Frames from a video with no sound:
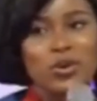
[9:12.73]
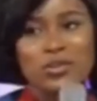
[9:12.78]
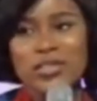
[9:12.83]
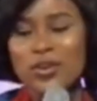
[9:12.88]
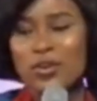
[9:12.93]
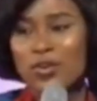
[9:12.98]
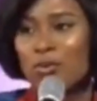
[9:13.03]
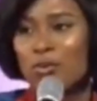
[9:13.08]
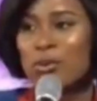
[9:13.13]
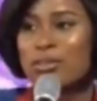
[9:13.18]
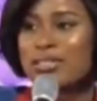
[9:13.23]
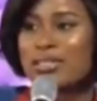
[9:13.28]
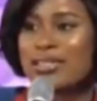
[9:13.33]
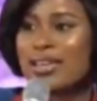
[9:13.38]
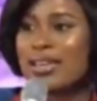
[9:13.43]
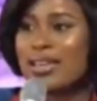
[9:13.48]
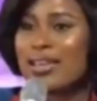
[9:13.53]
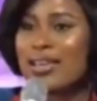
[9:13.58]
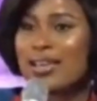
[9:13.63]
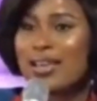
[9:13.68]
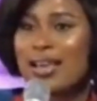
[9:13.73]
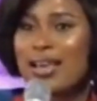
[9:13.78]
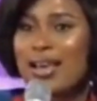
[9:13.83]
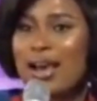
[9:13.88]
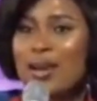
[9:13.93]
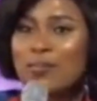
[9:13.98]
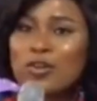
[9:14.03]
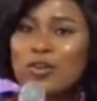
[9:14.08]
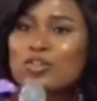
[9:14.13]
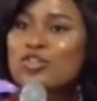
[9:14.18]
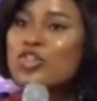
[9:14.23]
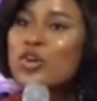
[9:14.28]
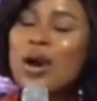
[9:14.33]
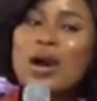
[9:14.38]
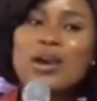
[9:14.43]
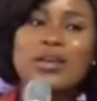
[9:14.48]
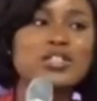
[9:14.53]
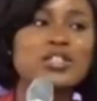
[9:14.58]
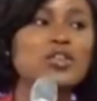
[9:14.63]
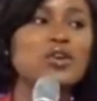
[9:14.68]
don't know what is here. I'm not sure
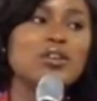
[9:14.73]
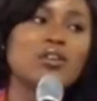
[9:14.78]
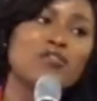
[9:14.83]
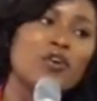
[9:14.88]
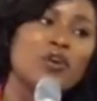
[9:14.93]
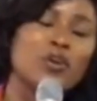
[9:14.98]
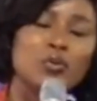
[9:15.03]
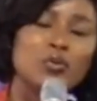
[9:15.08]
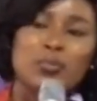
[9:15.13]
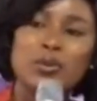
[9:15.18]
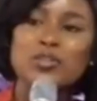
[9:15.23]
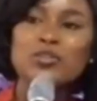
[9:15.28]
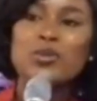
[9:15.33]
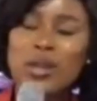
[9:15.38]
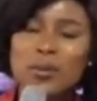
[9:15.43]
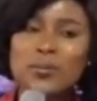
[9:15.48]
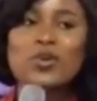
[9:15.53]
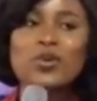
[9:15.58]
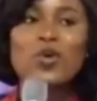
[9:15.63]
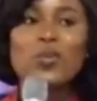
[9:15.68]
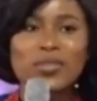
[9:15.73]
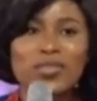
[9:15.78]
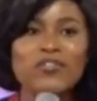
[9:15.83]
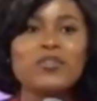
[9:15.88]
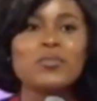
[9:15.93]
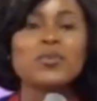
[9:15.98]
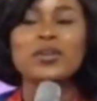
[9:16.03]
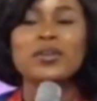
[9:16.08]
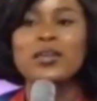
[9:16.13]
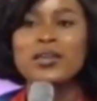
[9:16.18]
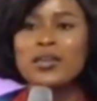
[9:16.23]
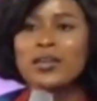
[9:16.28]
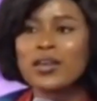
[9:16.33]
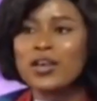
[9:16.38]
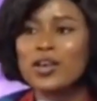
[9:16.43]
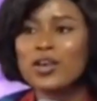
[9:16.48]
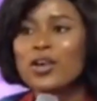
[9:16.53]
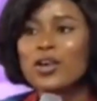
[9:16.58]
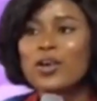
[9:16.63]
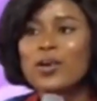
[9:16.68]
how easy or difficult it will be. So let me go with everybody.
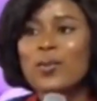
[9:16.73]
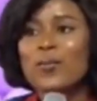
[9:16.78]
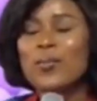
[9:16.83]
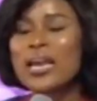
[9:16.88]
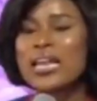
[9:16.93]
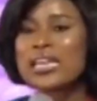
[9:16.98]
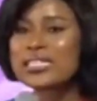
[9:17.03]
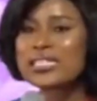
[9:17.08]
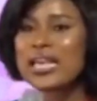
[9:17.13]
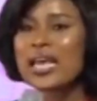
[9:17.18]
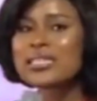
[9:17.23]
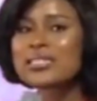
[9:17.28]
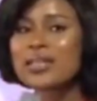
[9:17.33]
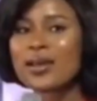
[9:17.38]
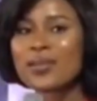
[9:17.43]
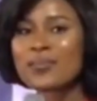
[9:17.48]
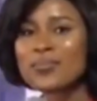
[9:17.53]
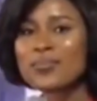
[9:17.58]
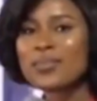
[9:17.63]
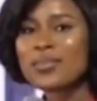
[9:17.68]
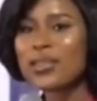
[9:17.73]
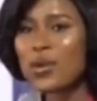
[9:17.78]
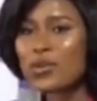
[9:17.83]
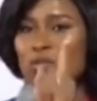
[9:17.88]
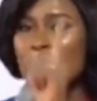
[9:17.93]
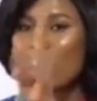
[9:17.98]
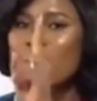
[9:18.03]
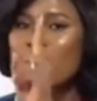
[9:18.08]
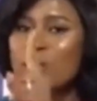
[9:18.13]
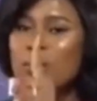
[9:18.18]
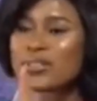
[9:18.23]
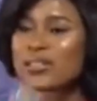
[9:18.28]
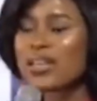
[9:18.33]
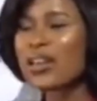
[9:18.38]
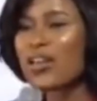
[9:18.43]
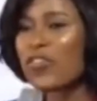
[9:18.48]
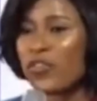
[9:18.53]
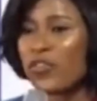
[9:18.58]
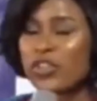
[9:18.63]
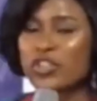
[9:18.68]
But he says that there was one
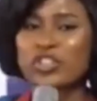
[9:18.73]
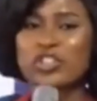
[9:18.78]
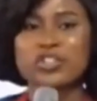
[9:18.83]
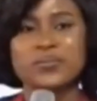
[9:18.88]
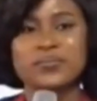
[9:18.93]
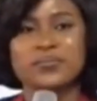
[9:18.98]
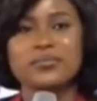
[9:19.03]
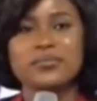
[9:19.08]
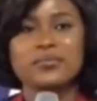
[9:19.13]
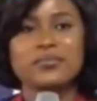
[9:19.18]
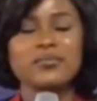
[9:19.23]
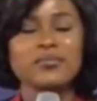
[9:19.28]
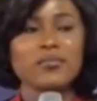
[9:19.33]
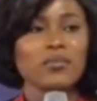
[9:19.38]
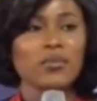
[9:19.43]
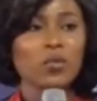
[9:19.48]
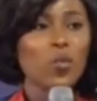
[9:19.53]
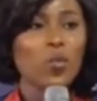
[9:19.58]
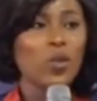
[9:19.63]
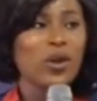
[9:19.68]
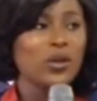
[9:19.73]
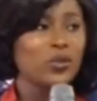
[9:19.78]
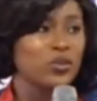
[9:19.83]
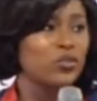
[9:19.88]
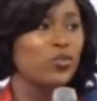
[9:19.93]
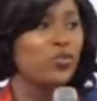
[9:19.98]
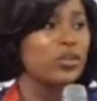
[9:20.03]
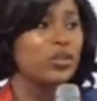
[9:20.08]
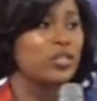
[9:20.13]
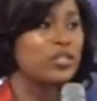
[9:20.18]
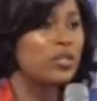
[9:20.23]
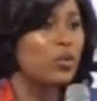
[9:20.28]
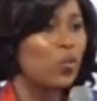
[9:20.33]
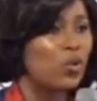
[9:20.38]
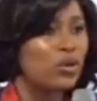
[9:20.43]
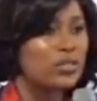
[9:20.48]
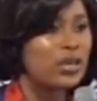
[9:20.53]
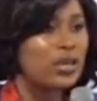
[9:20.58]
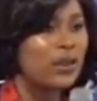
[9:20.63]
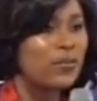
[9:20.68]
particular fish. When it was thrown into the
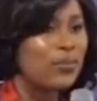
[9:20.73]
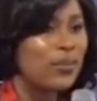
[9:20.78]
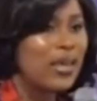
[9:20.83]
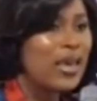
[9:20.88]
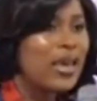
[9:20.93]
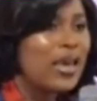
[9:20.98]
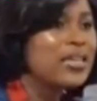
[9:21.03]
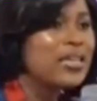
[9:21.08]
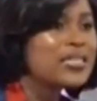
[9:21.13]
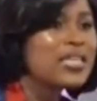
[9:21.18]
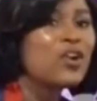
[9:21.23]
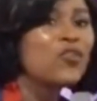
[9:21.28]
water, instead of